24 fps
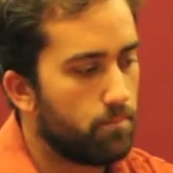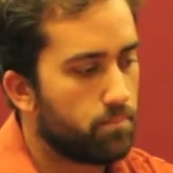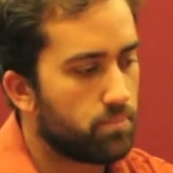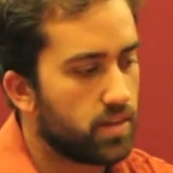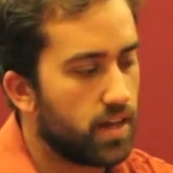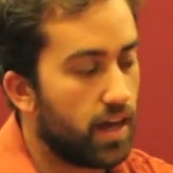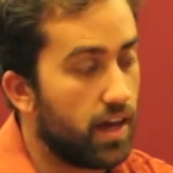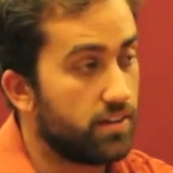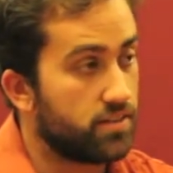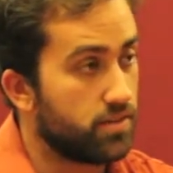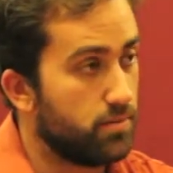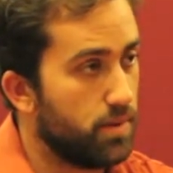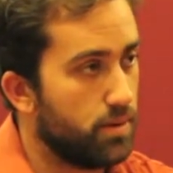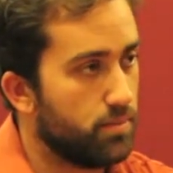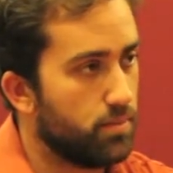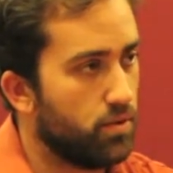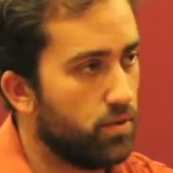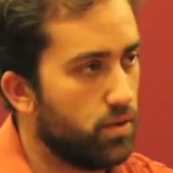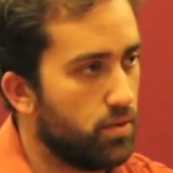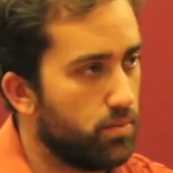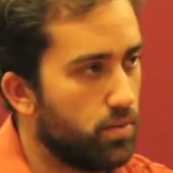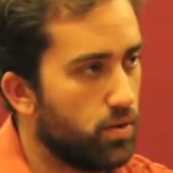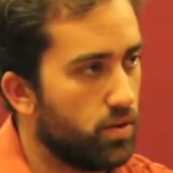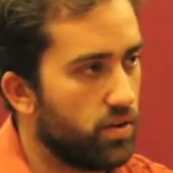as a member of the
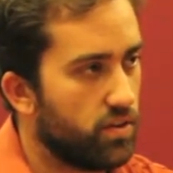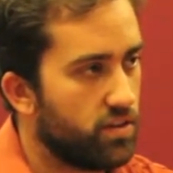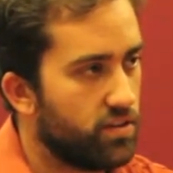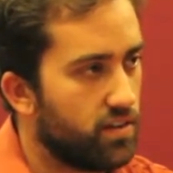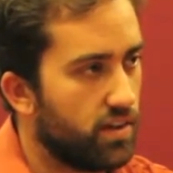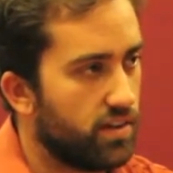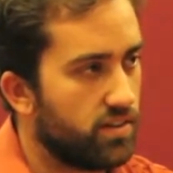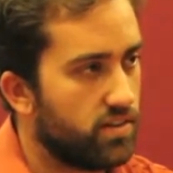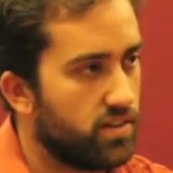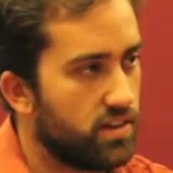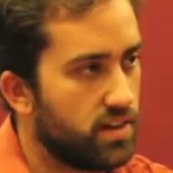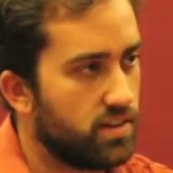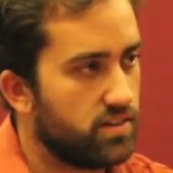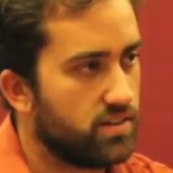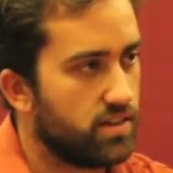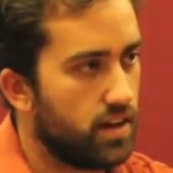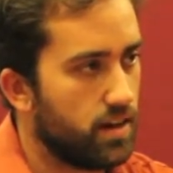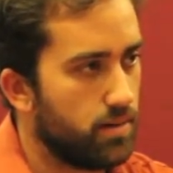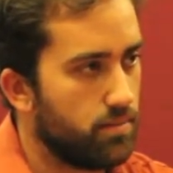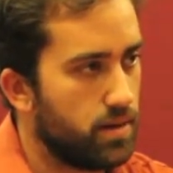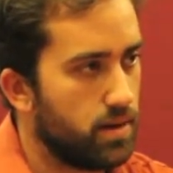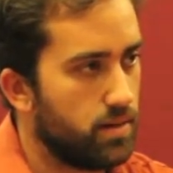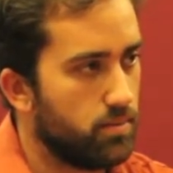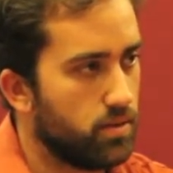Board of Trustees, I'm
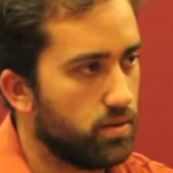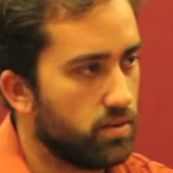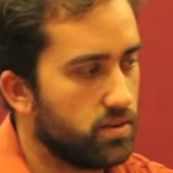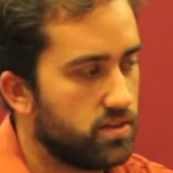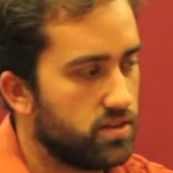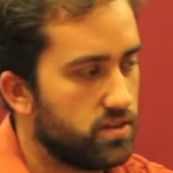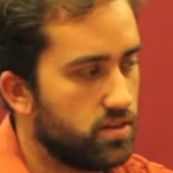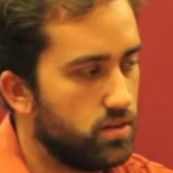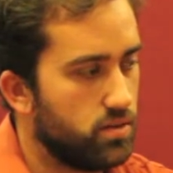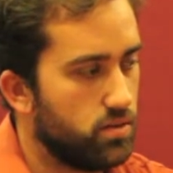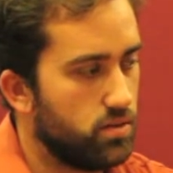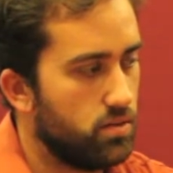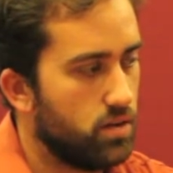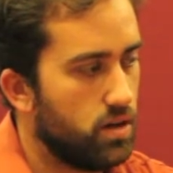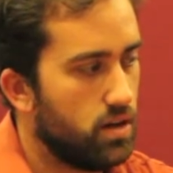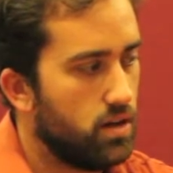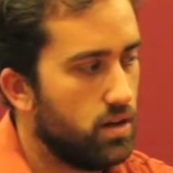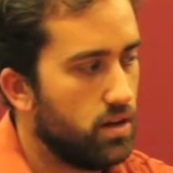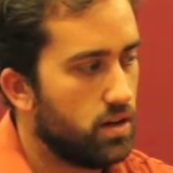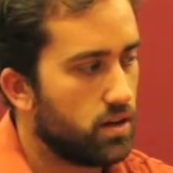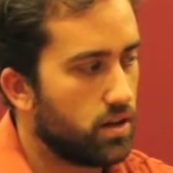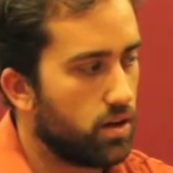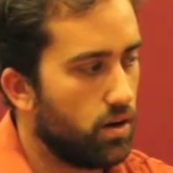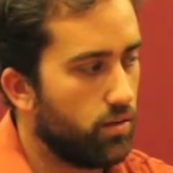able to
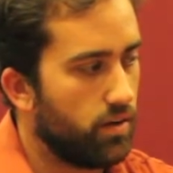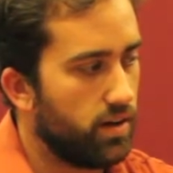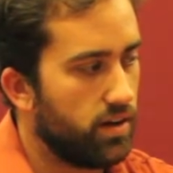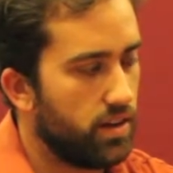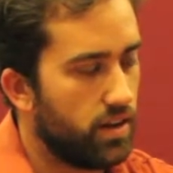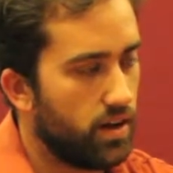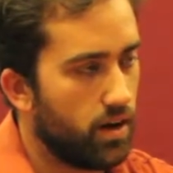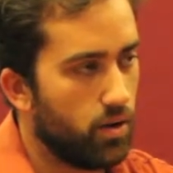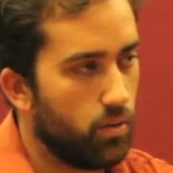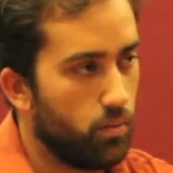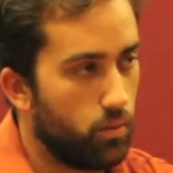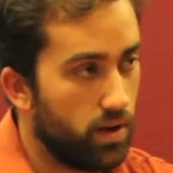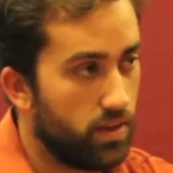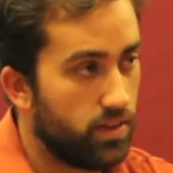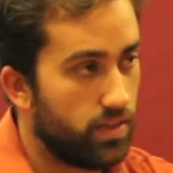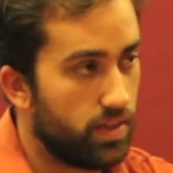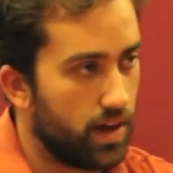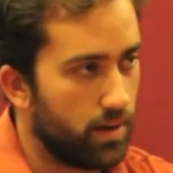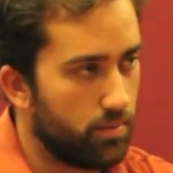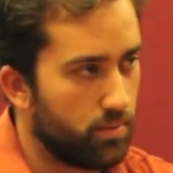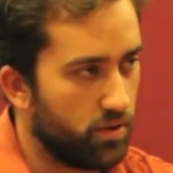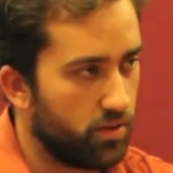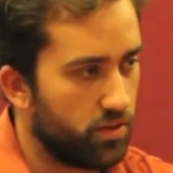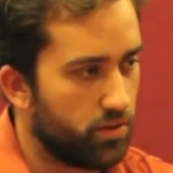go in there with that
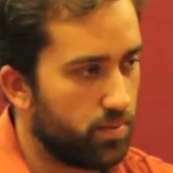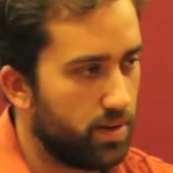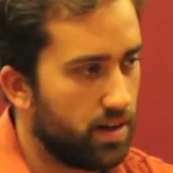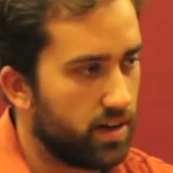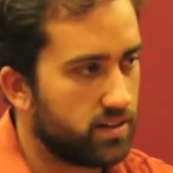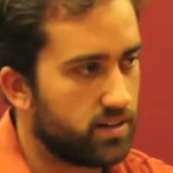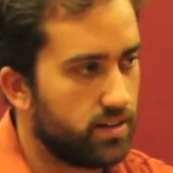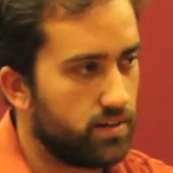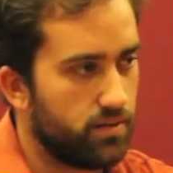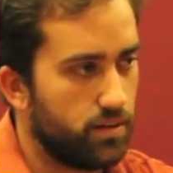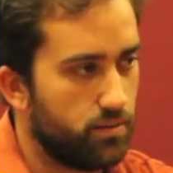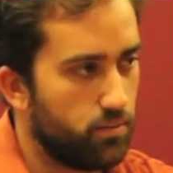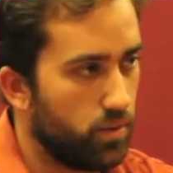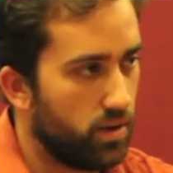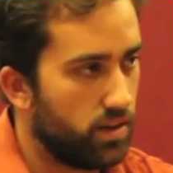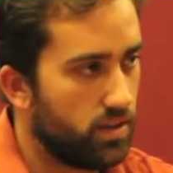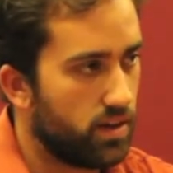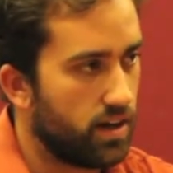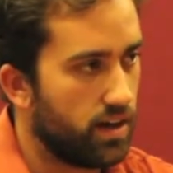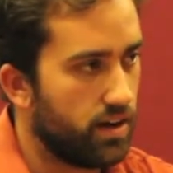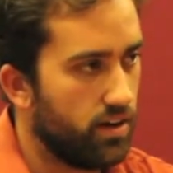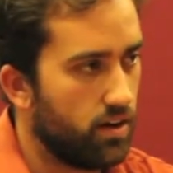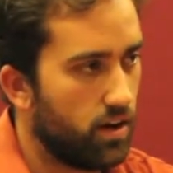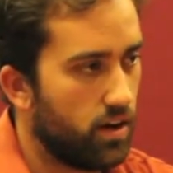perspective and with
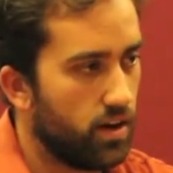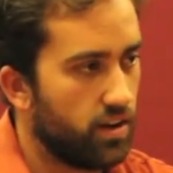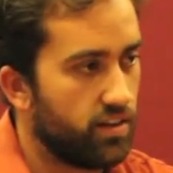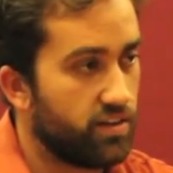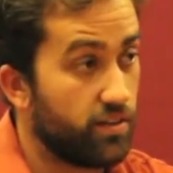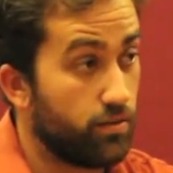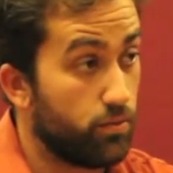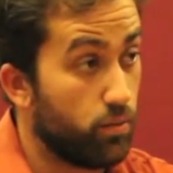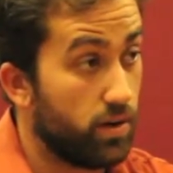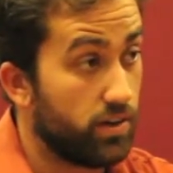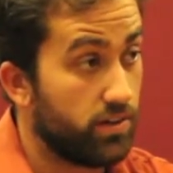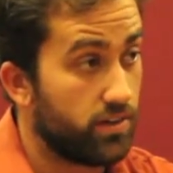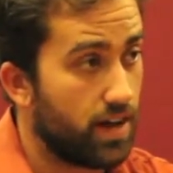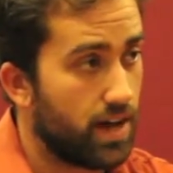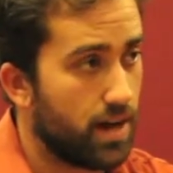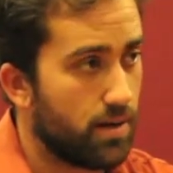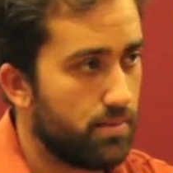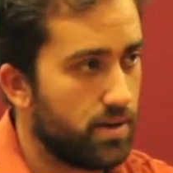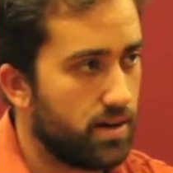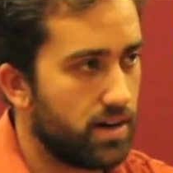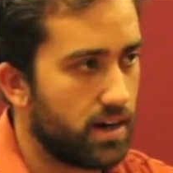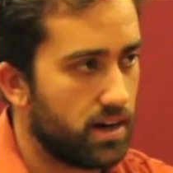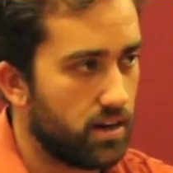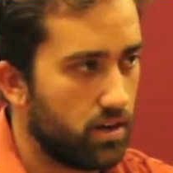that knowledge of what's
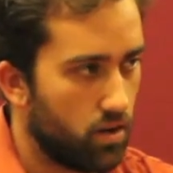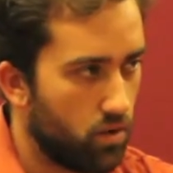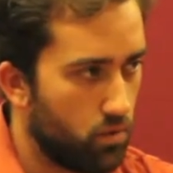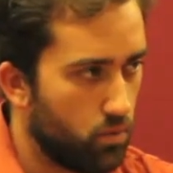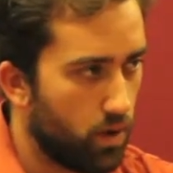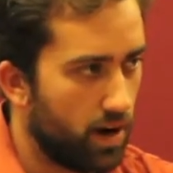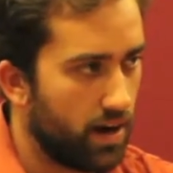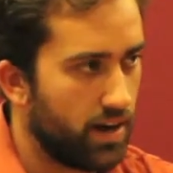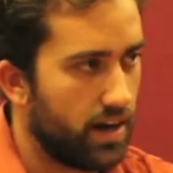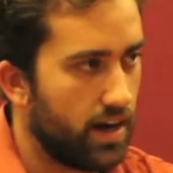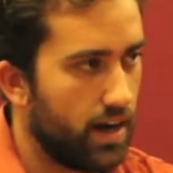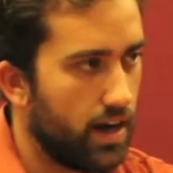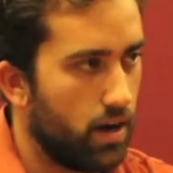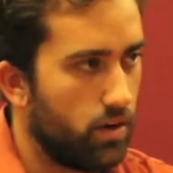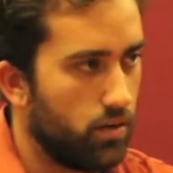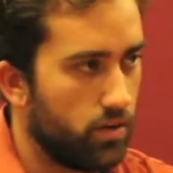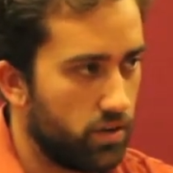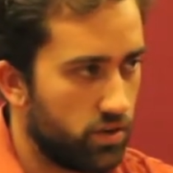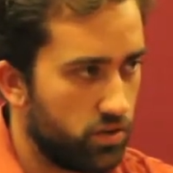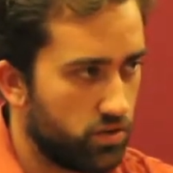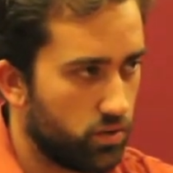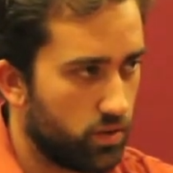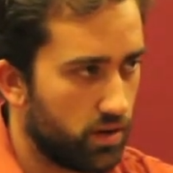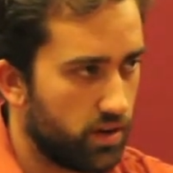happening right now in the
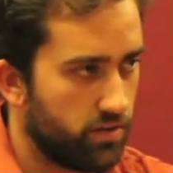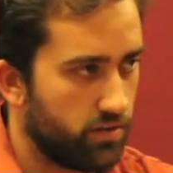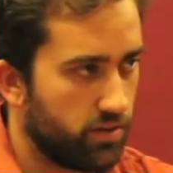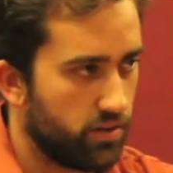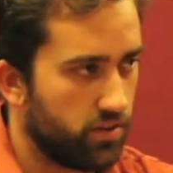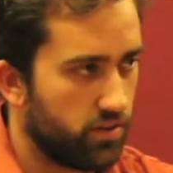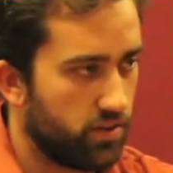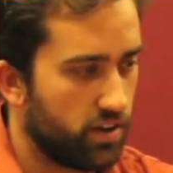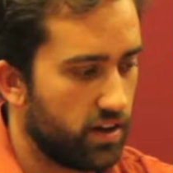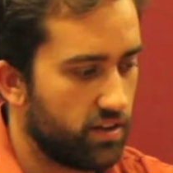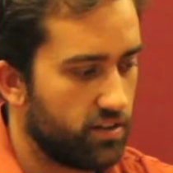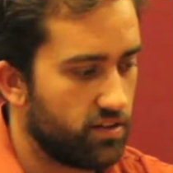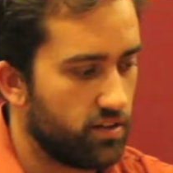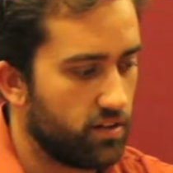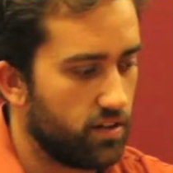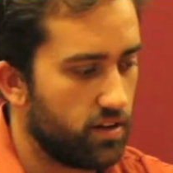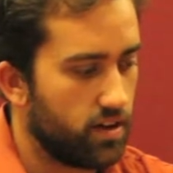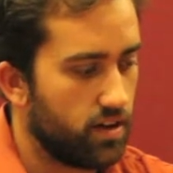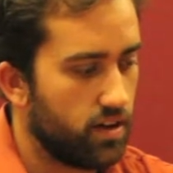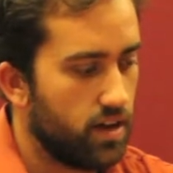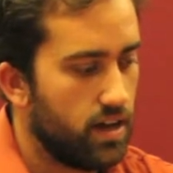21st century,